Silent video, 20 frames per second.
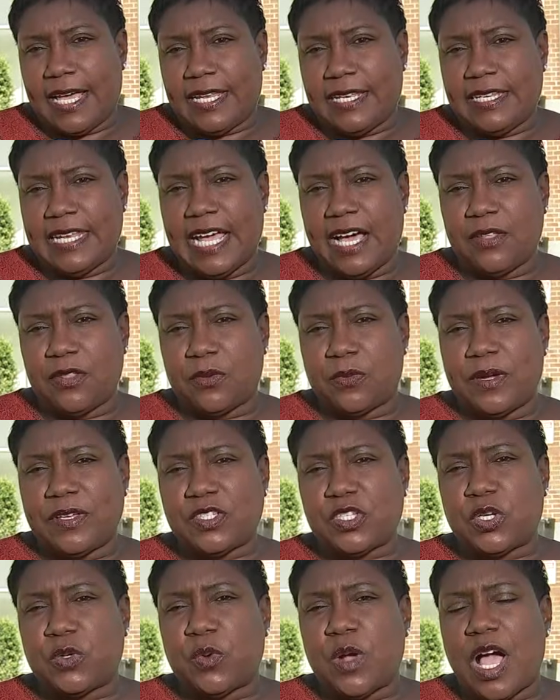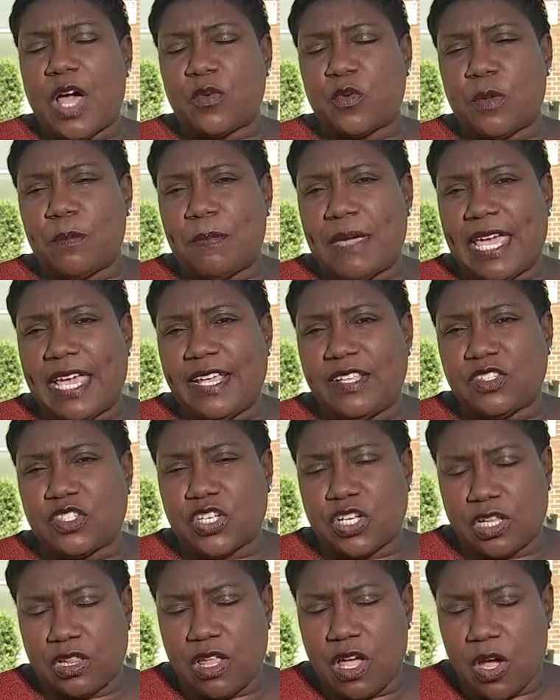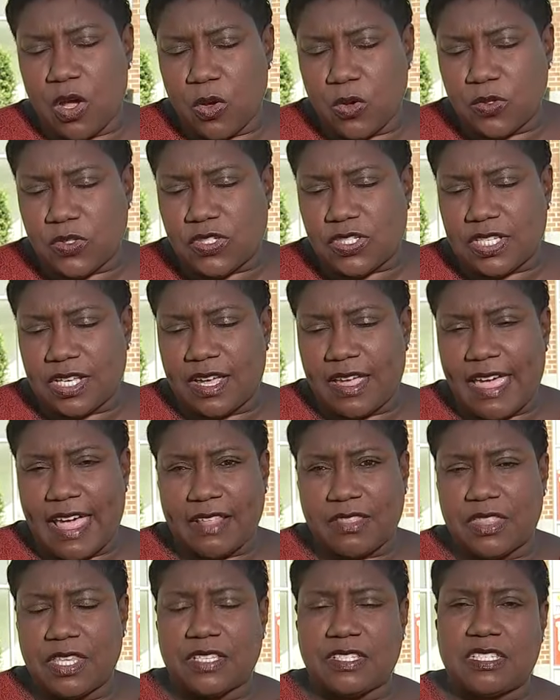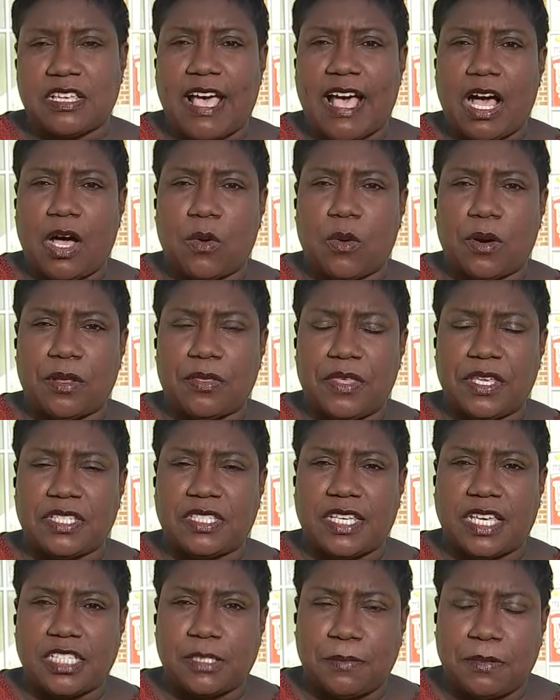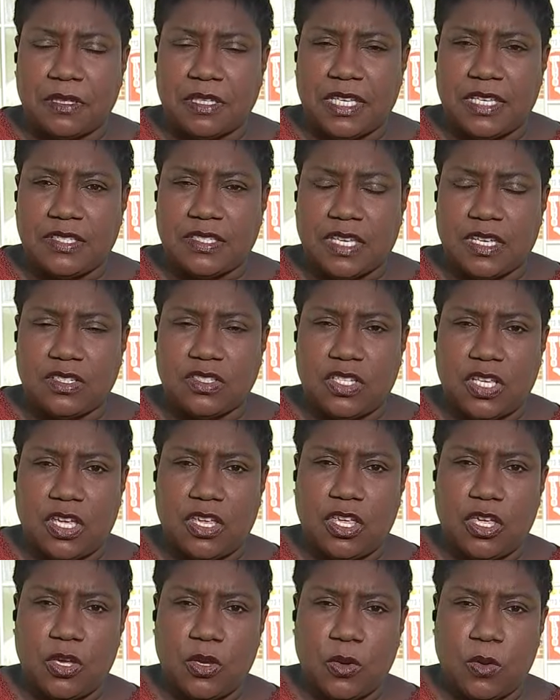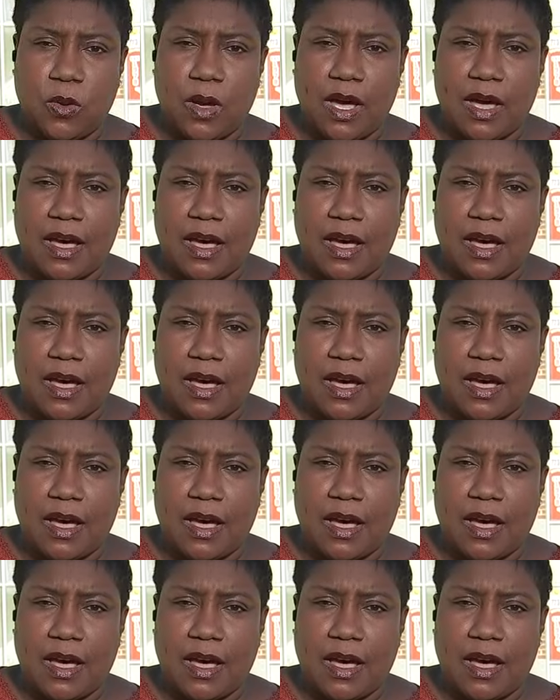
Now, the restaurant remains closed at this hour, this as police continue